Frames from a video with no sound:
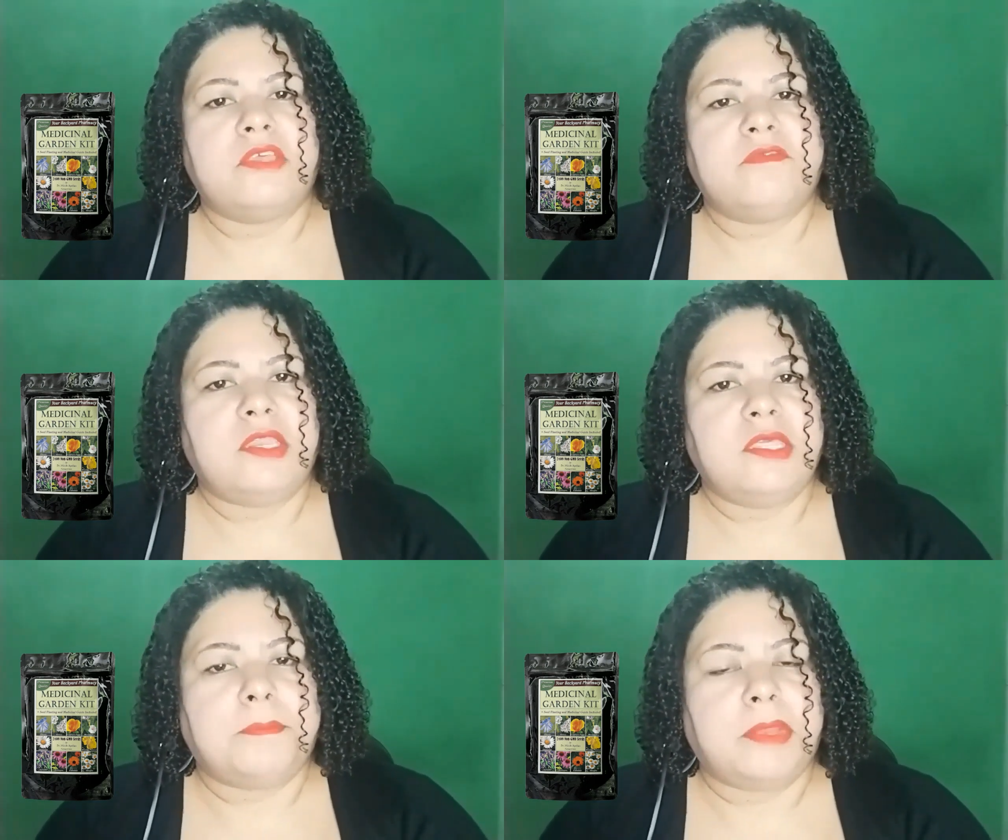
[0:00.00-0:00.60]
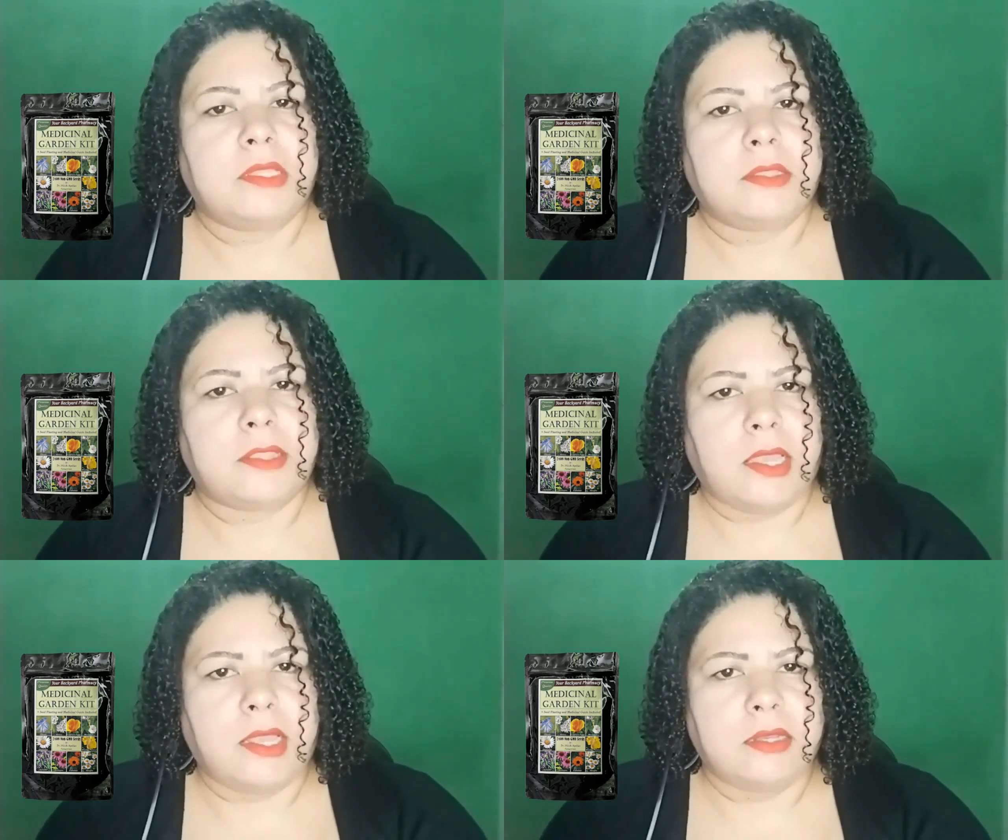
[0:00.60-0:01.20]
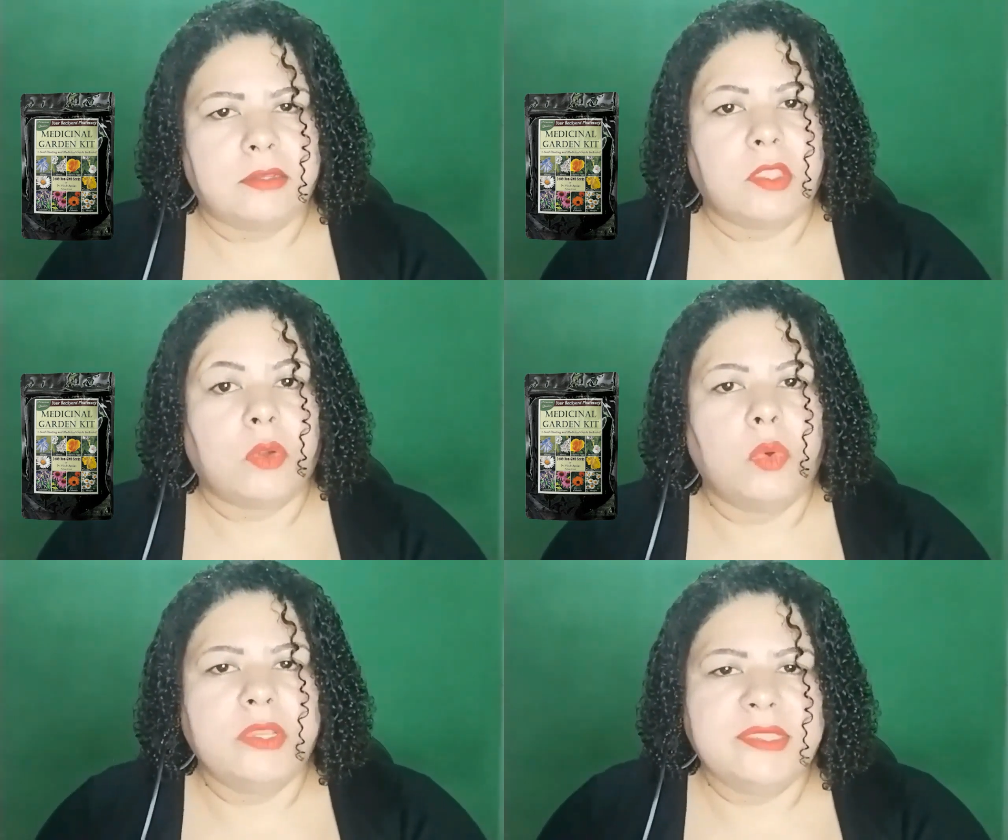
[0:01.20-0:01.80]
also a free
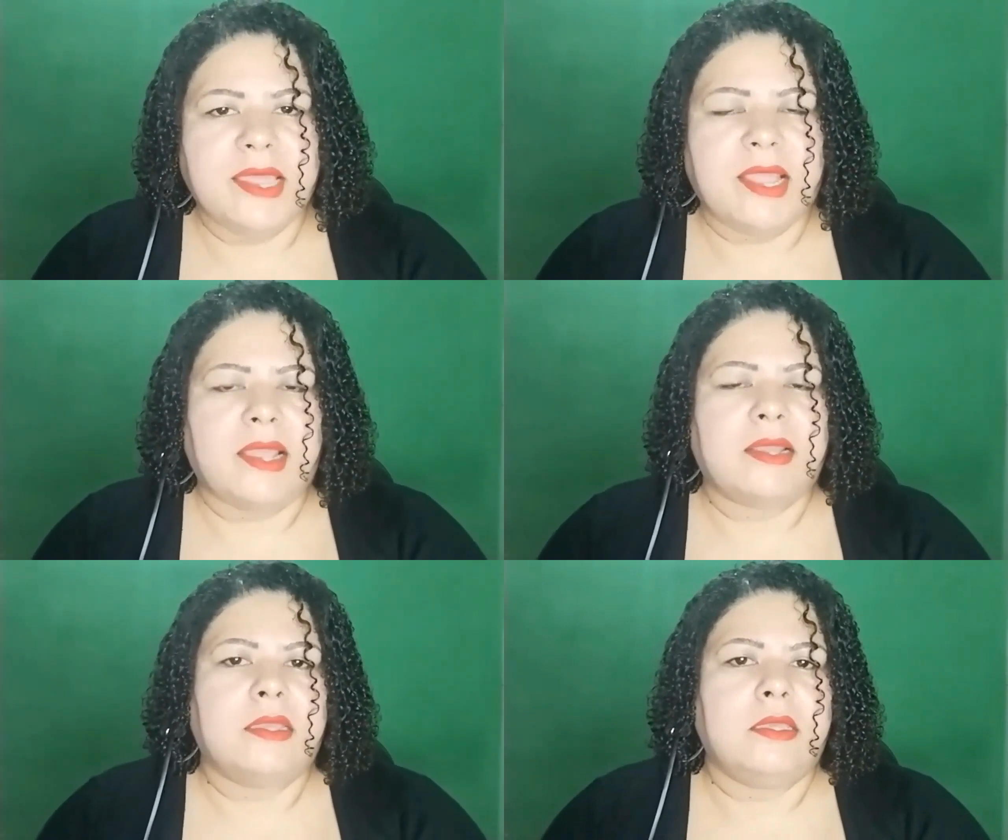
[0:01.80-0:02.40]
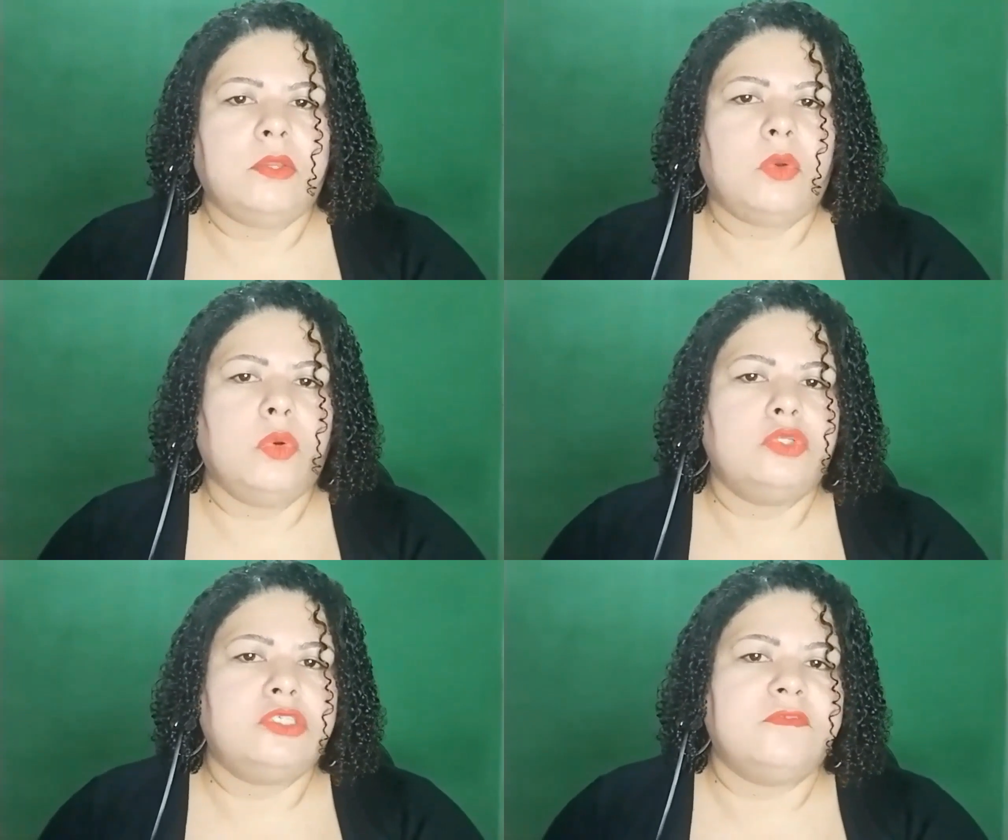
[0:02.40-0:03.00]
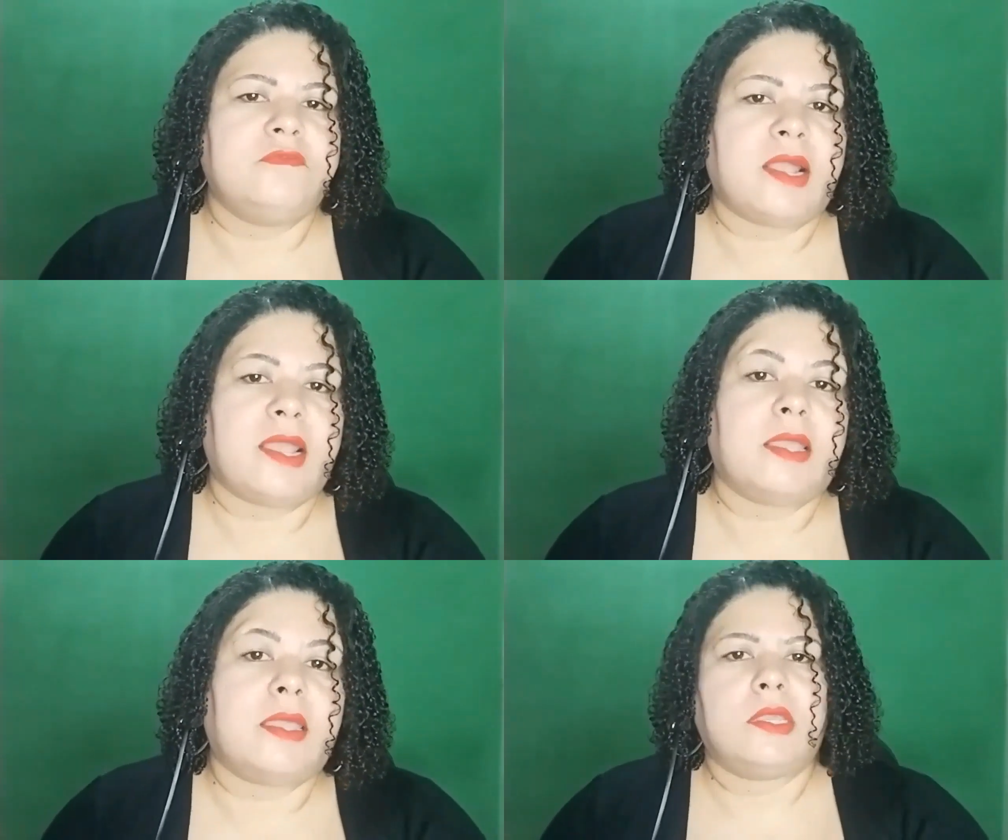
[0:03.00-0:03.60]
medicinal guide with step-by-step
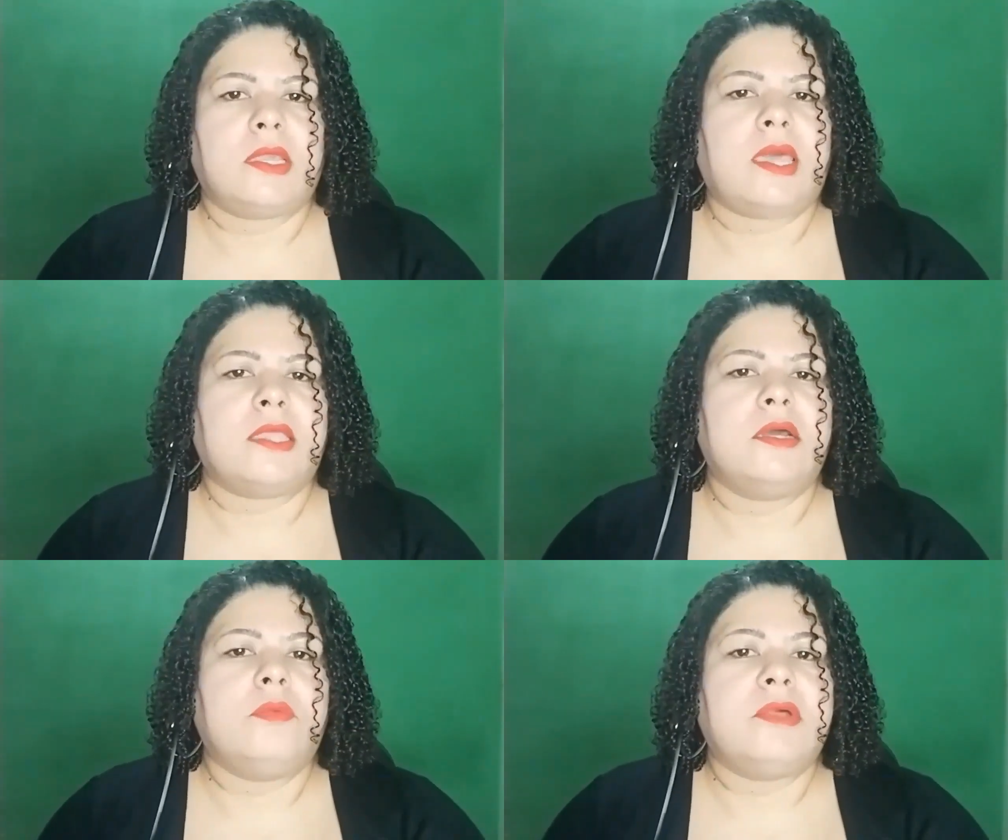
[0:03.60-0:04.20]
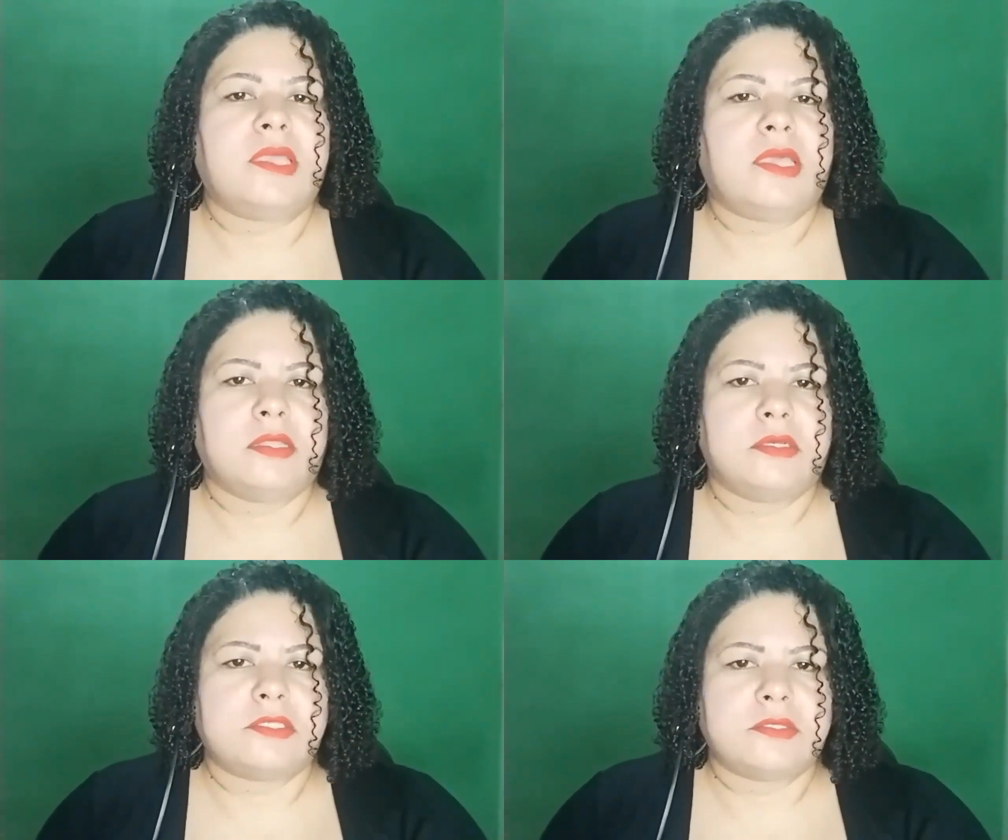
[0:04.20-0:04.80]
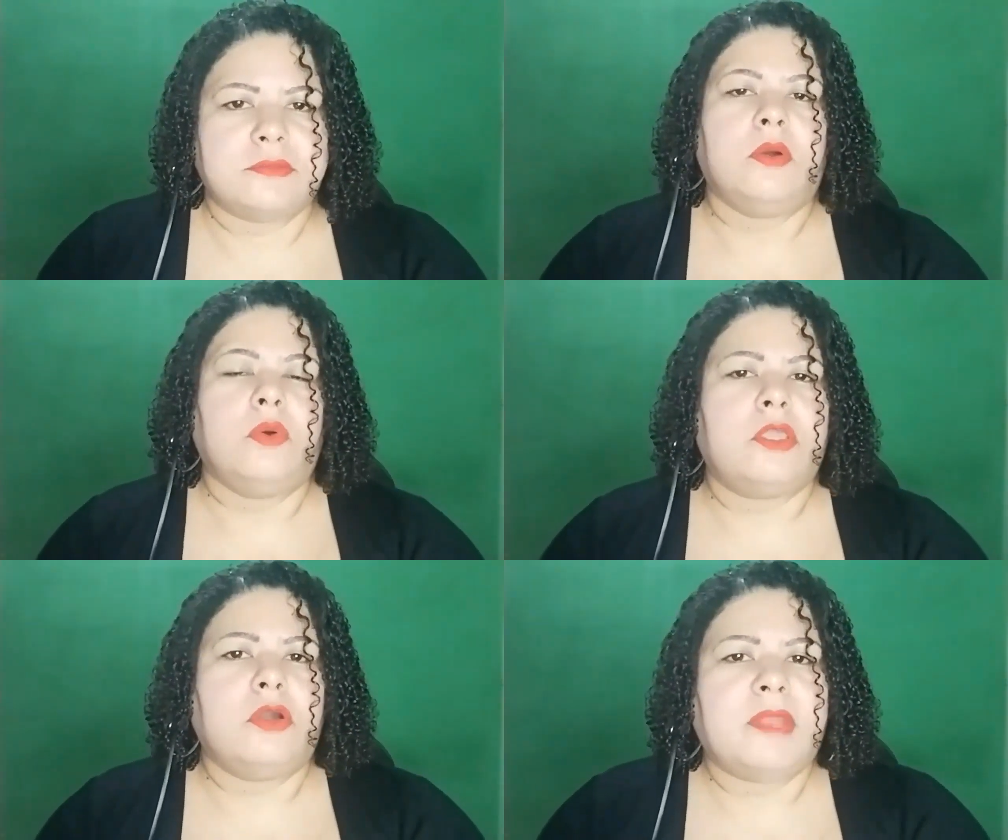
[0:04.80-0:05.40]
instructions on how to
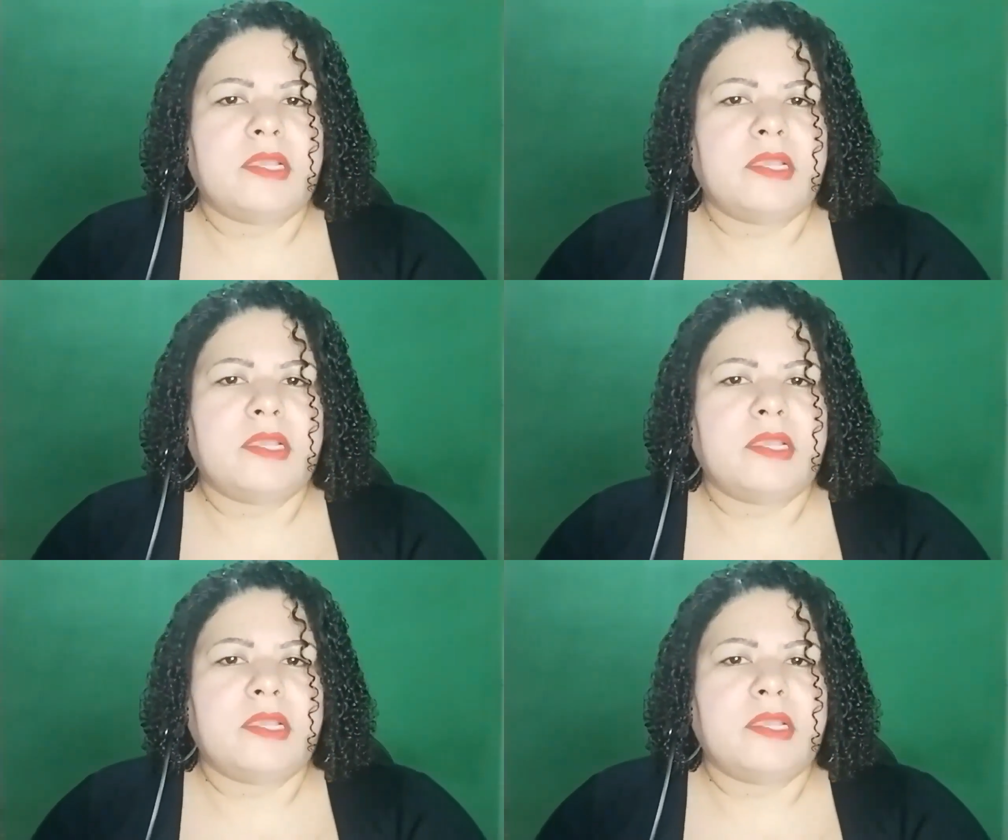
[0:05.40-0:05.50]
plant,